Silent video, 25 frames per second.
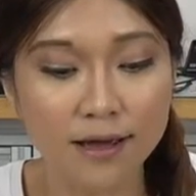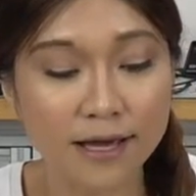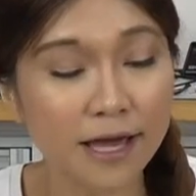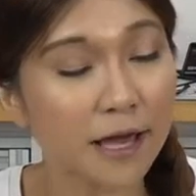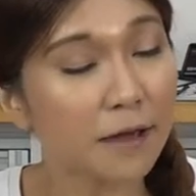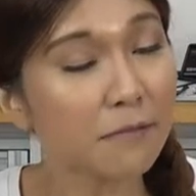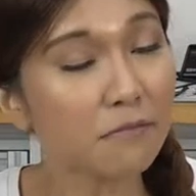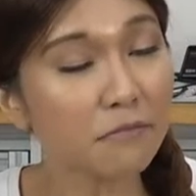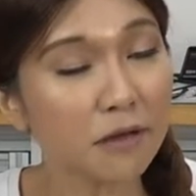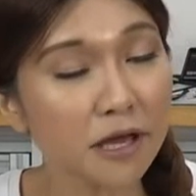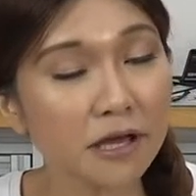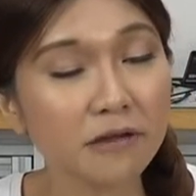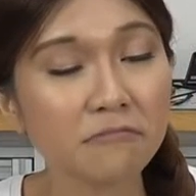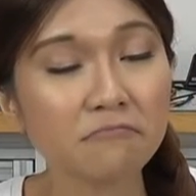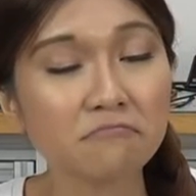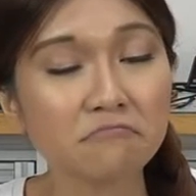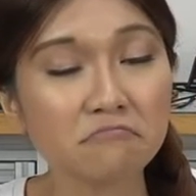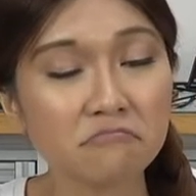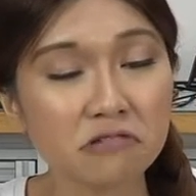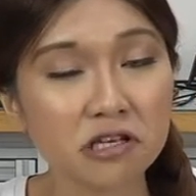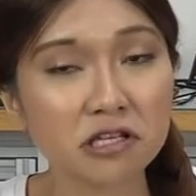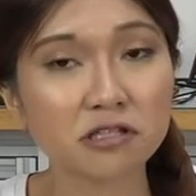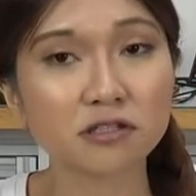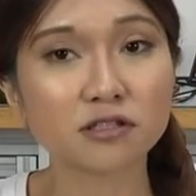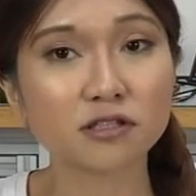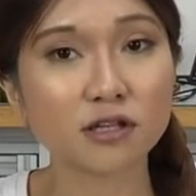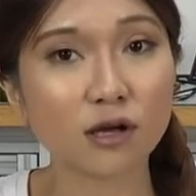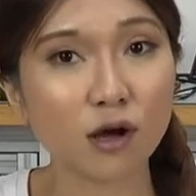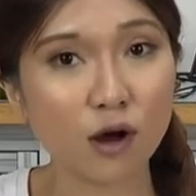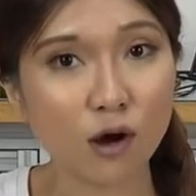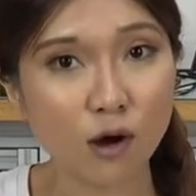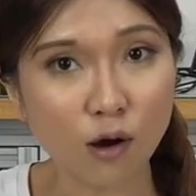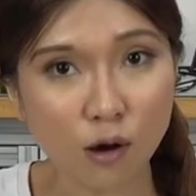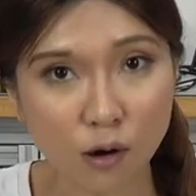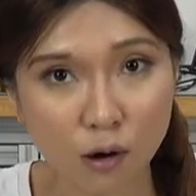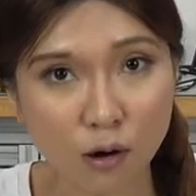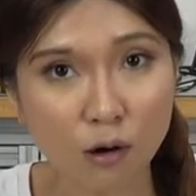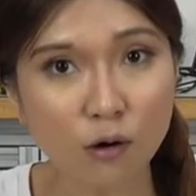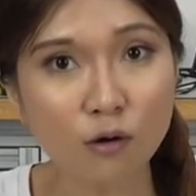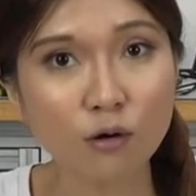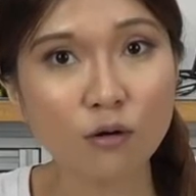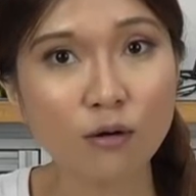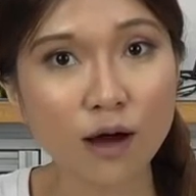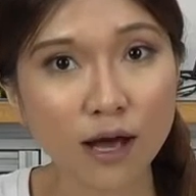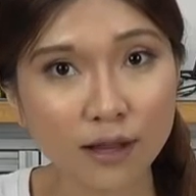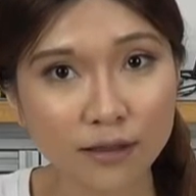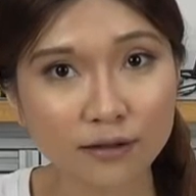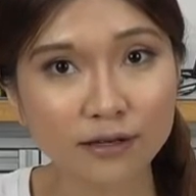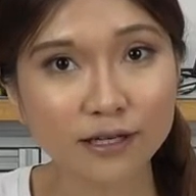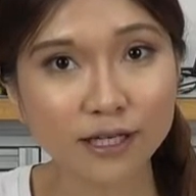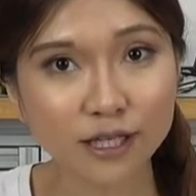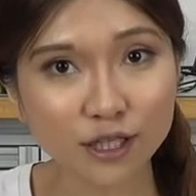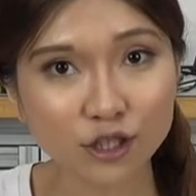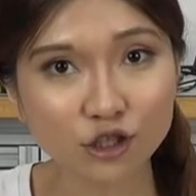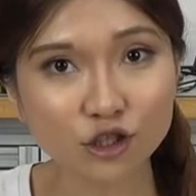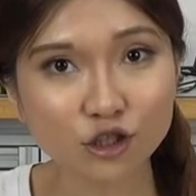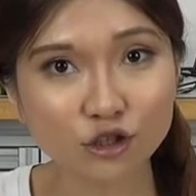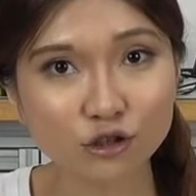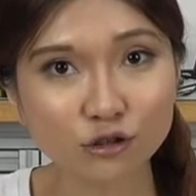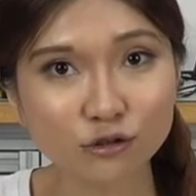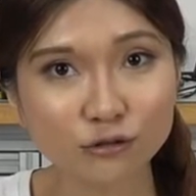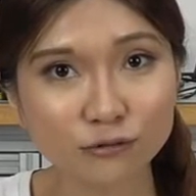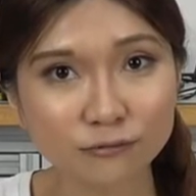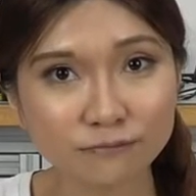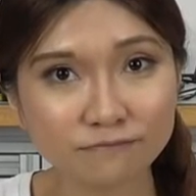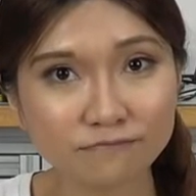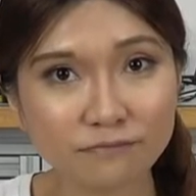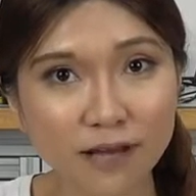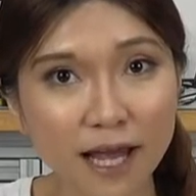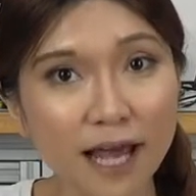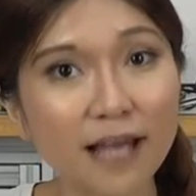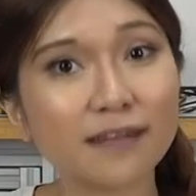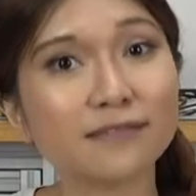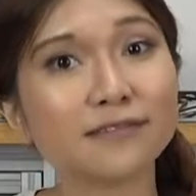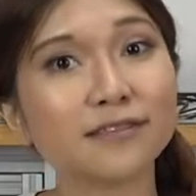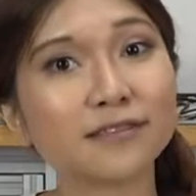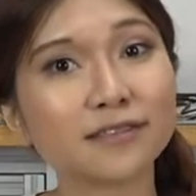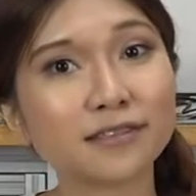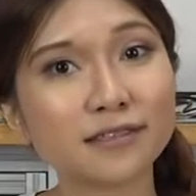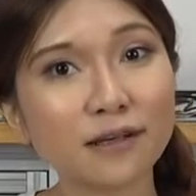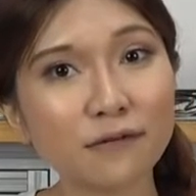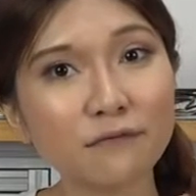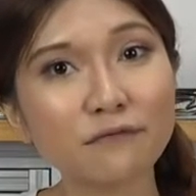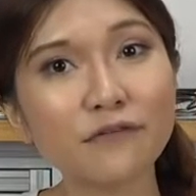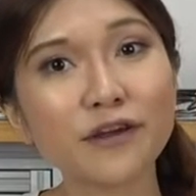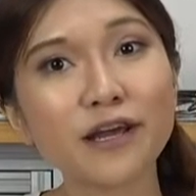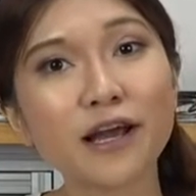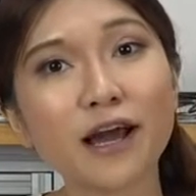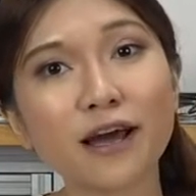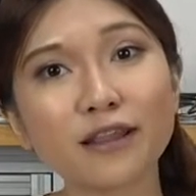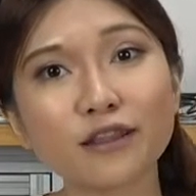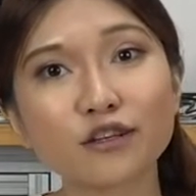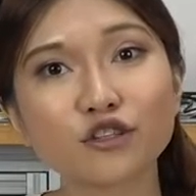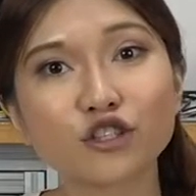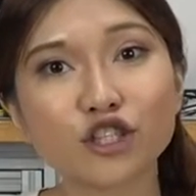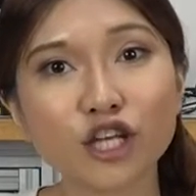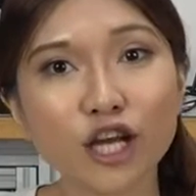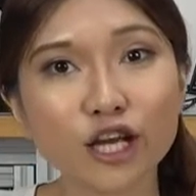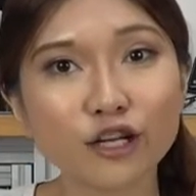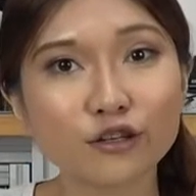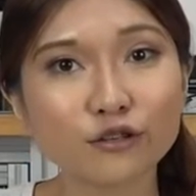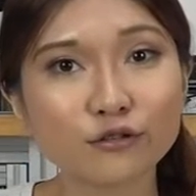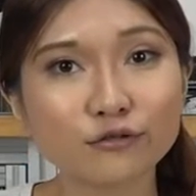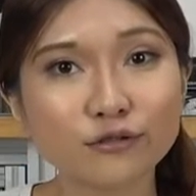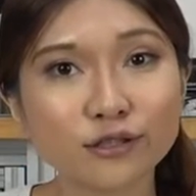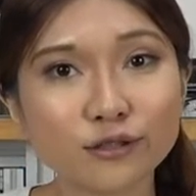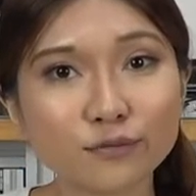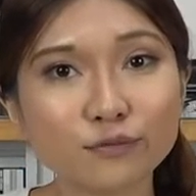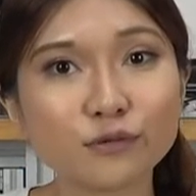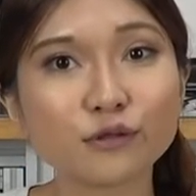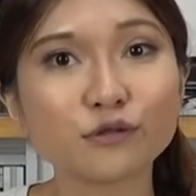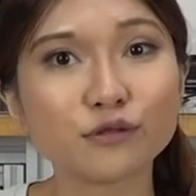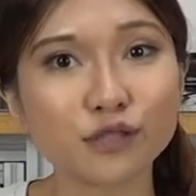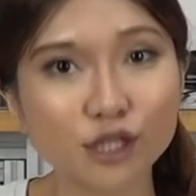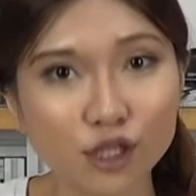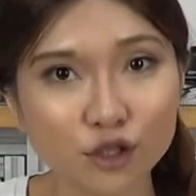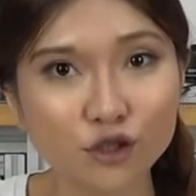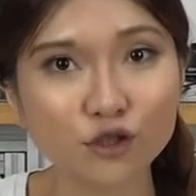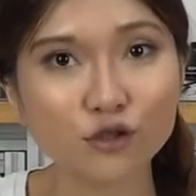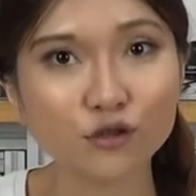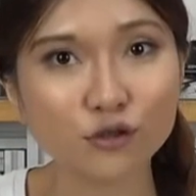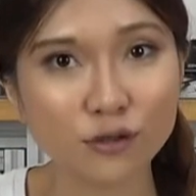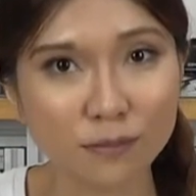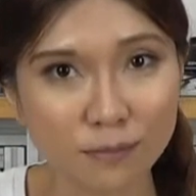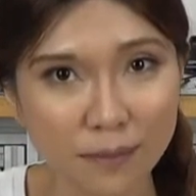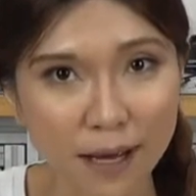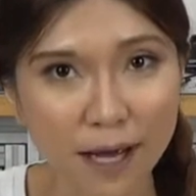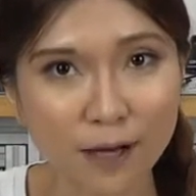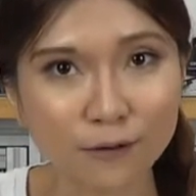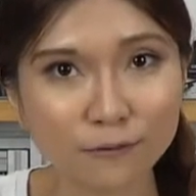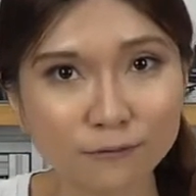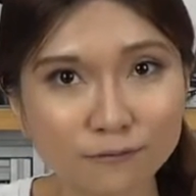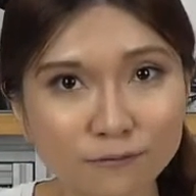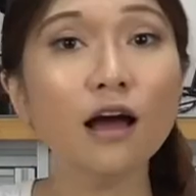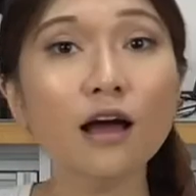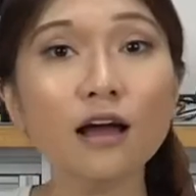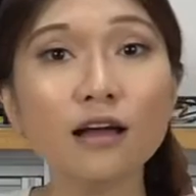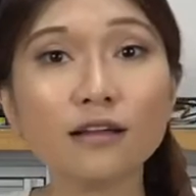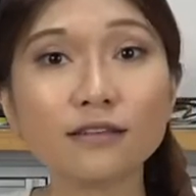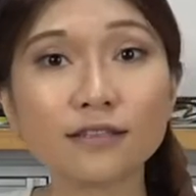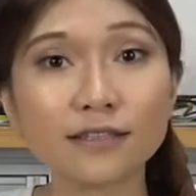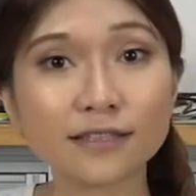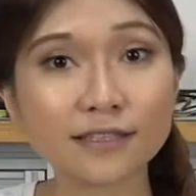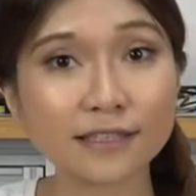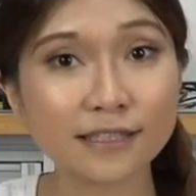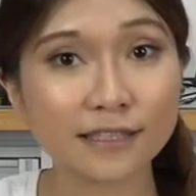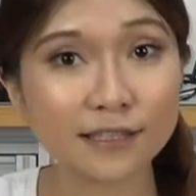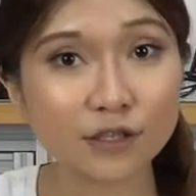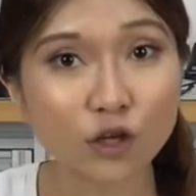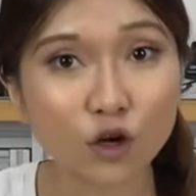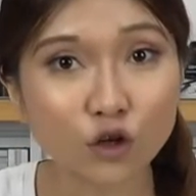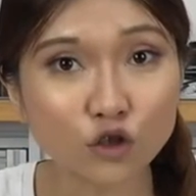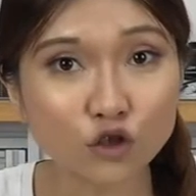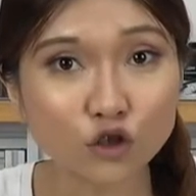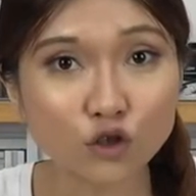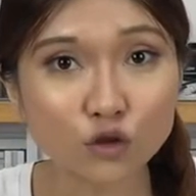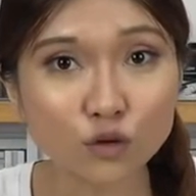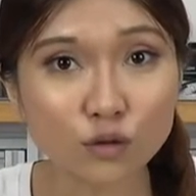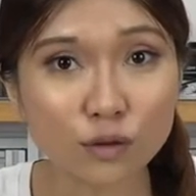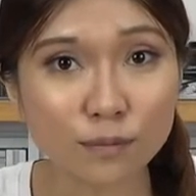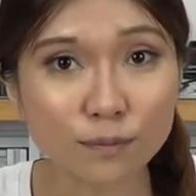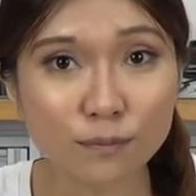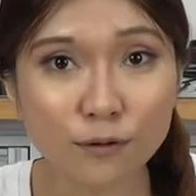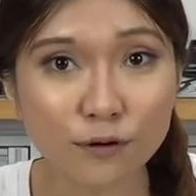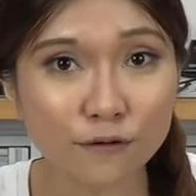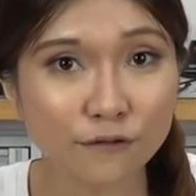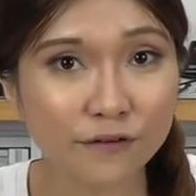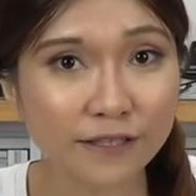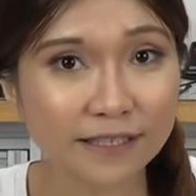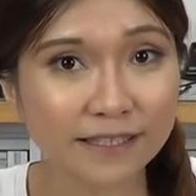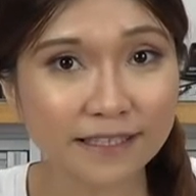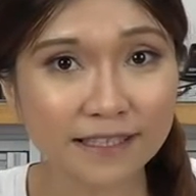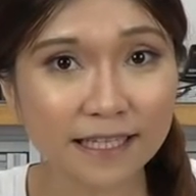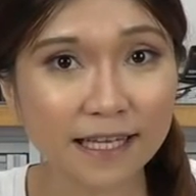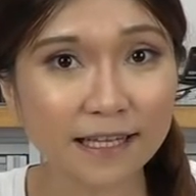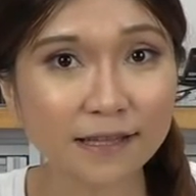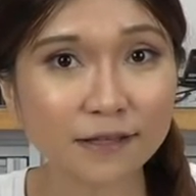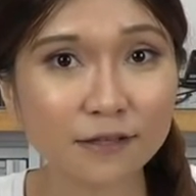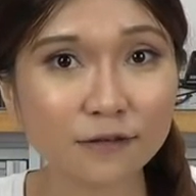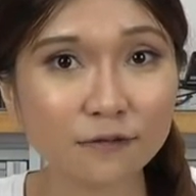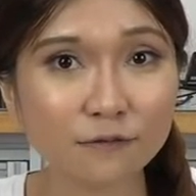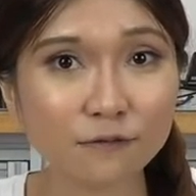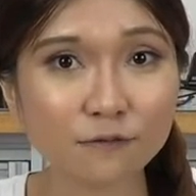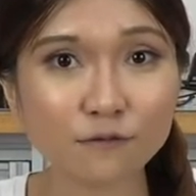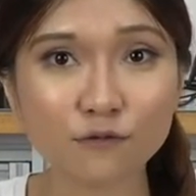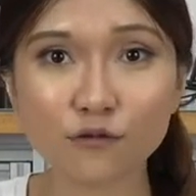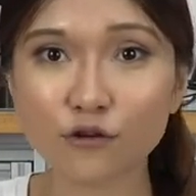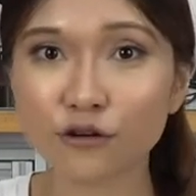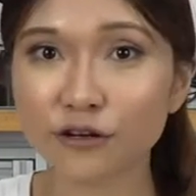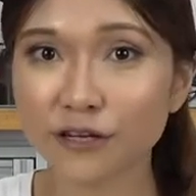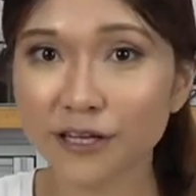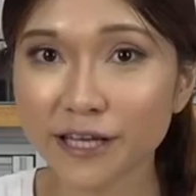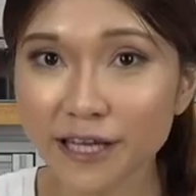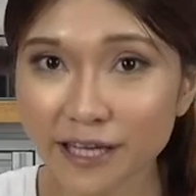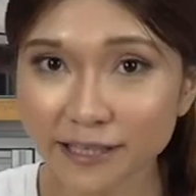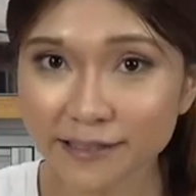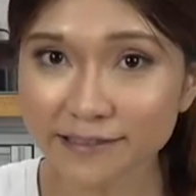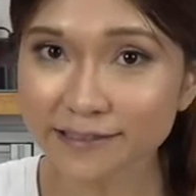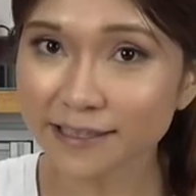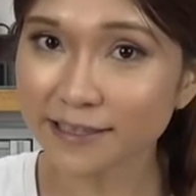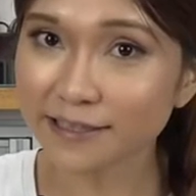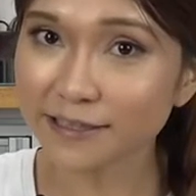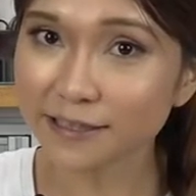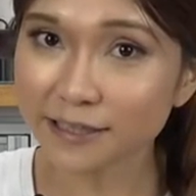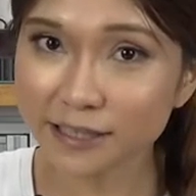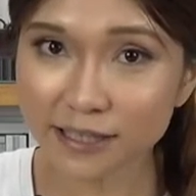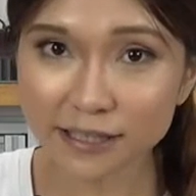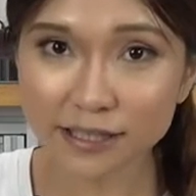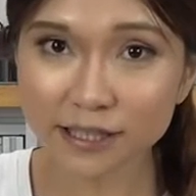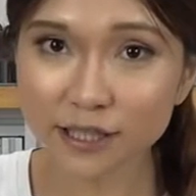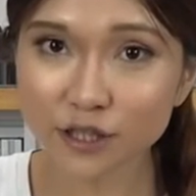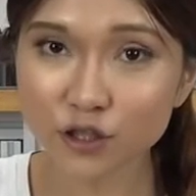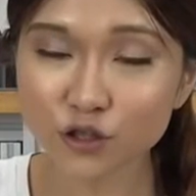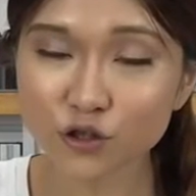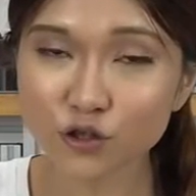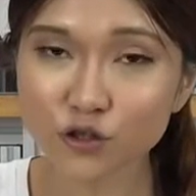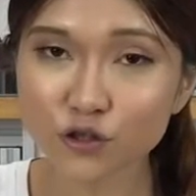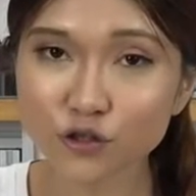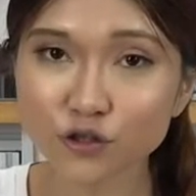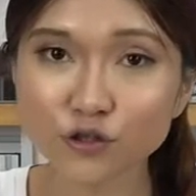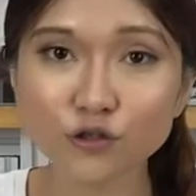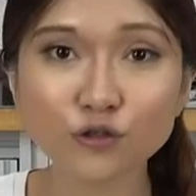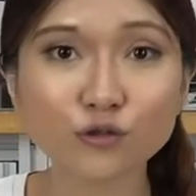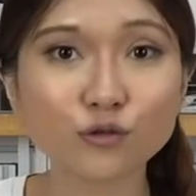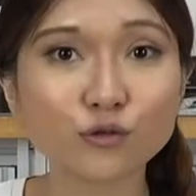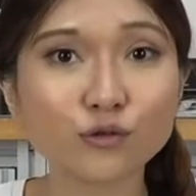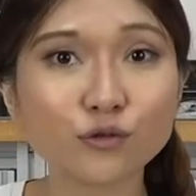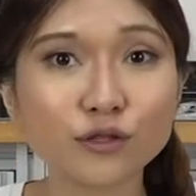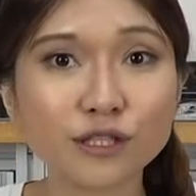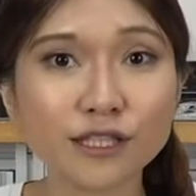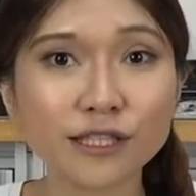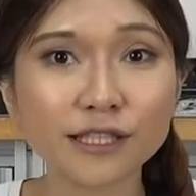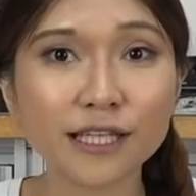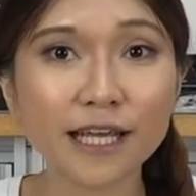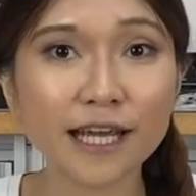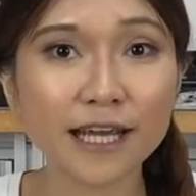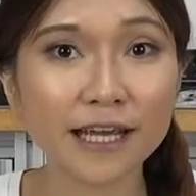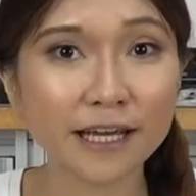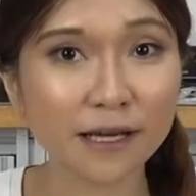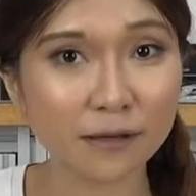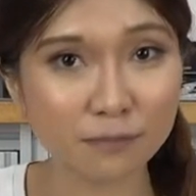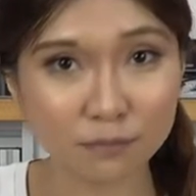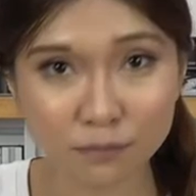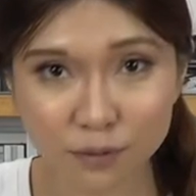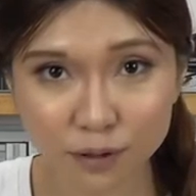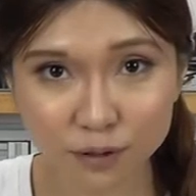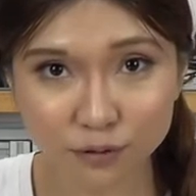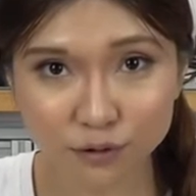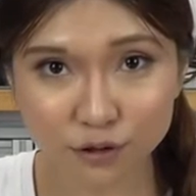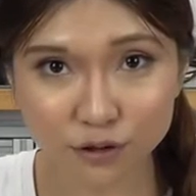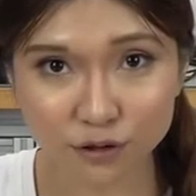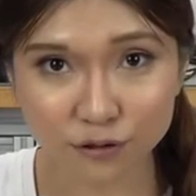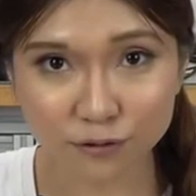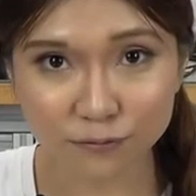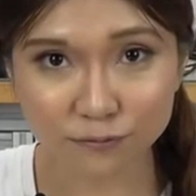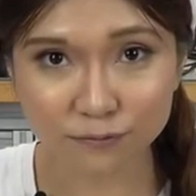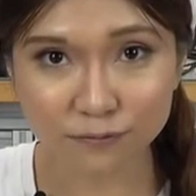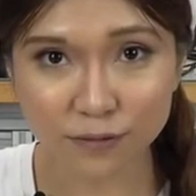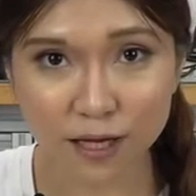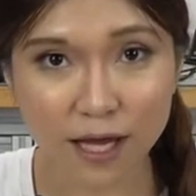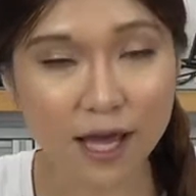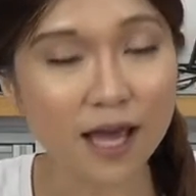Gaming is a whole other issue and something other channels will teach you about. This is also a perfect setup for kids and teenagers who need a computer.